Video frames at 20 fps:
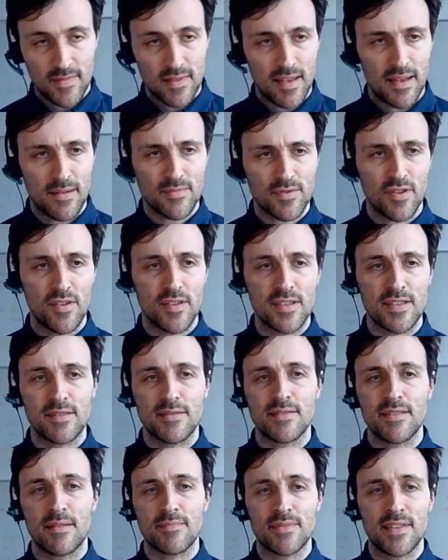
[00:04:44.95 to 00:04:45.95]
I'm sorry,
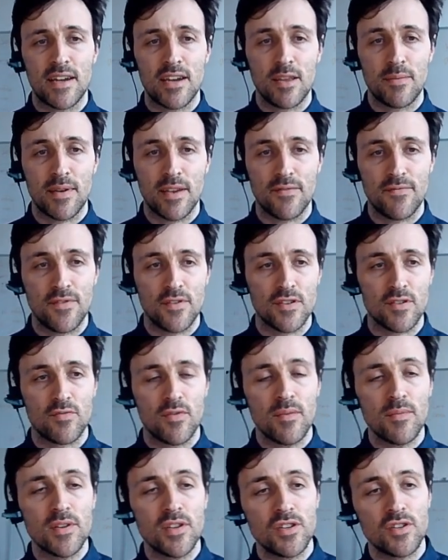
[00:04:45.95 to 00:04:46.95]
is, I'm sounding a bit confusing. What
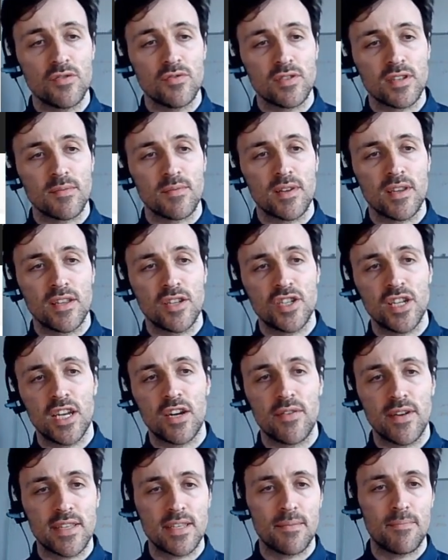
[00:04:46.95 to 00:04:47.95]
I'm going to do is I'm going to
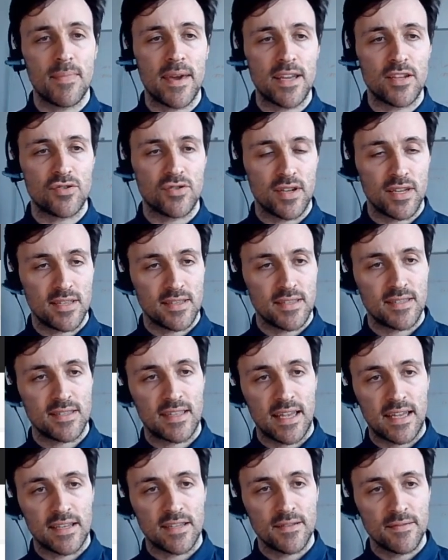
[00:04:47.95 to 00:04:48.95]
generate a matrix
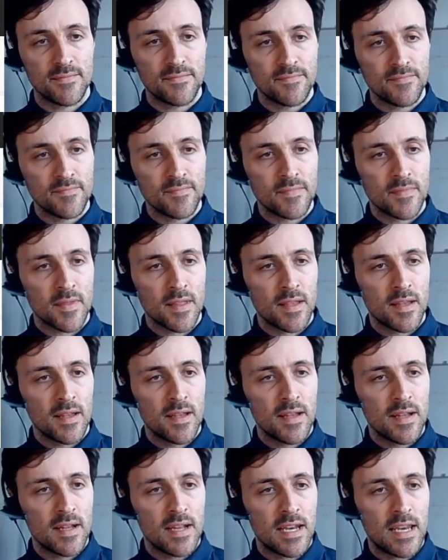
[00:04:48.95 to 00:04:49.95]
instead.
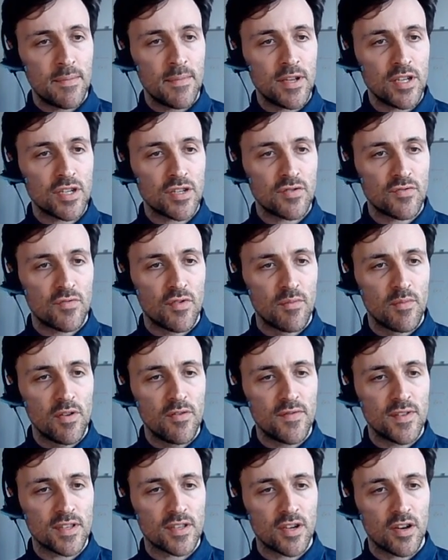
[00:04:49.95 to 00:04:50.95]
Let me just remove
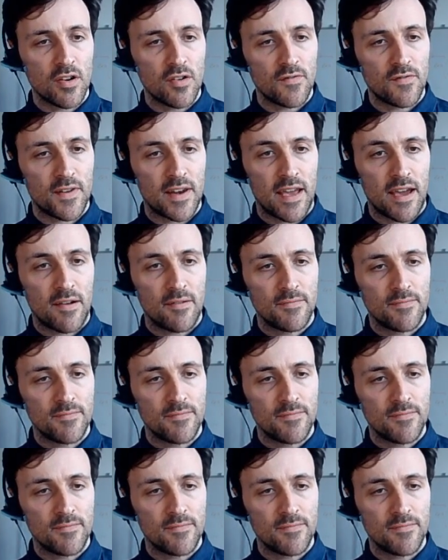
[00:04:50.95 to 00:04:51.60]
this code for now.